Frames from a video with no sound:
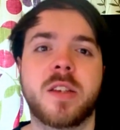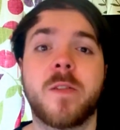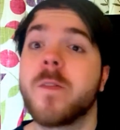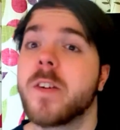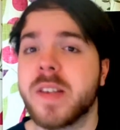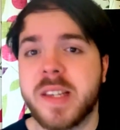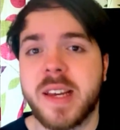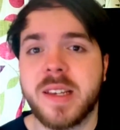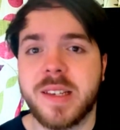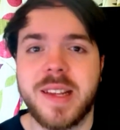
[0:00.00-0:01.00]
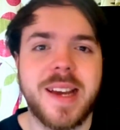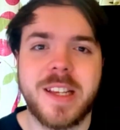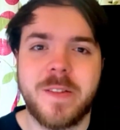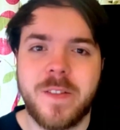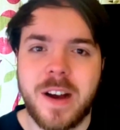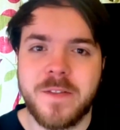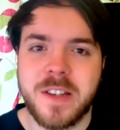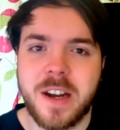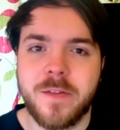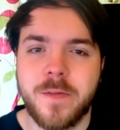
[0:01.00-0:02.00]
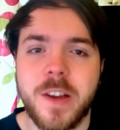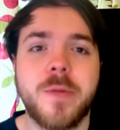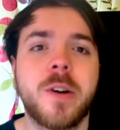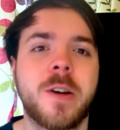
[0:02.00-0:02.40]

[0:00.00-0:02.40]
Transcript: your first test, and it gets a 5-star review,